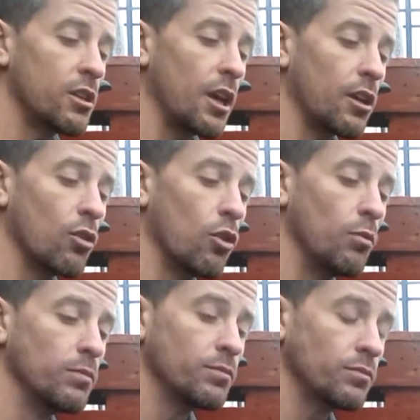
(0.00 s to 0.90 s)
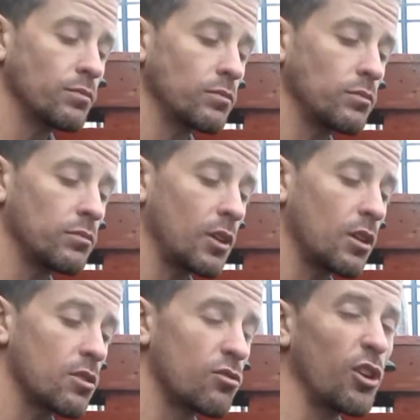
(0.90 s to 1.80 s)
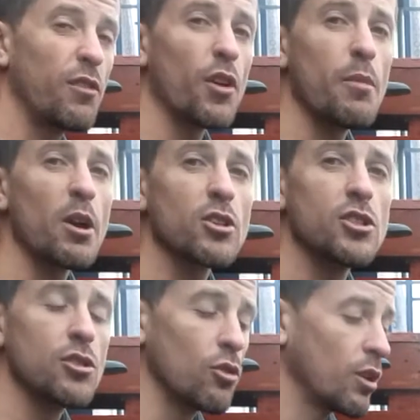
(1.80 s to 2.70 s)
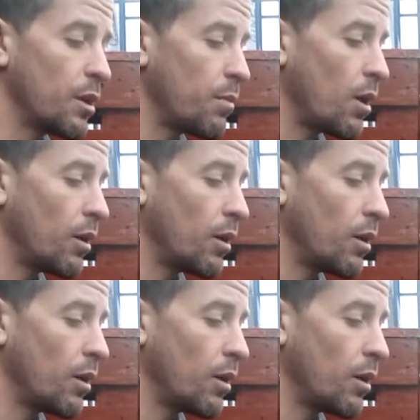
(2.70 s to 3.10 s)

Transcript: take you home. It's really for emergencies only, and